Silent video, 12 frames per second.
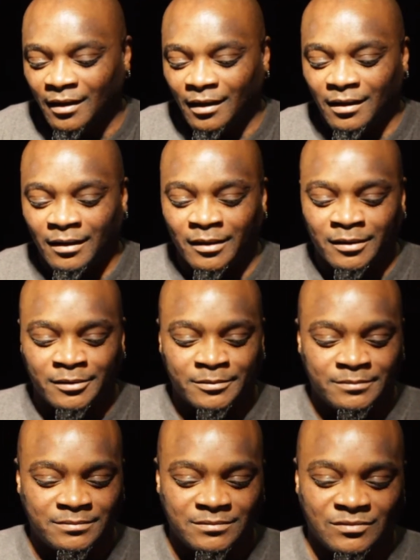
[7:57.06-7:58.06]

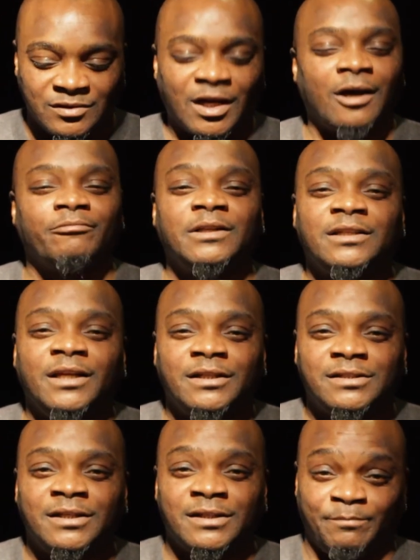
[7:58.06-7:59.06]
Y'all really need
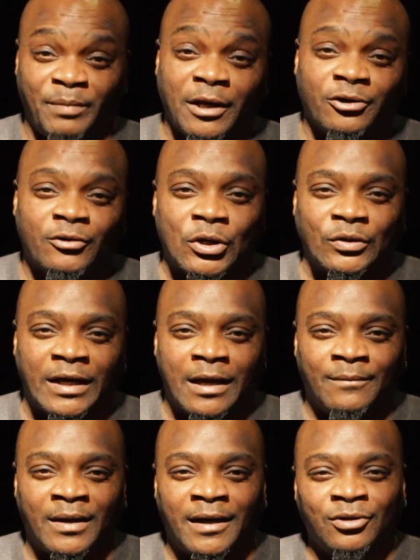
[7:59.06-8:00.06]
to get better on
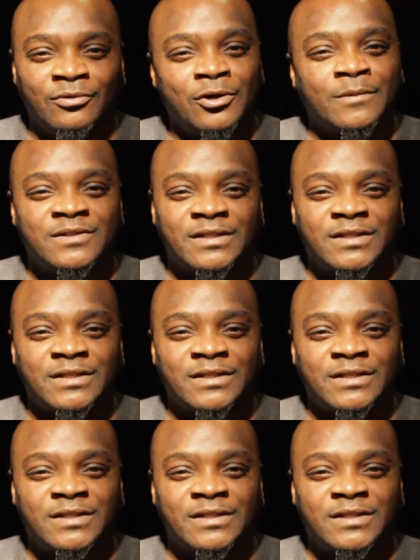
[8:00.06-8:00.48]
that, man. You know what I'm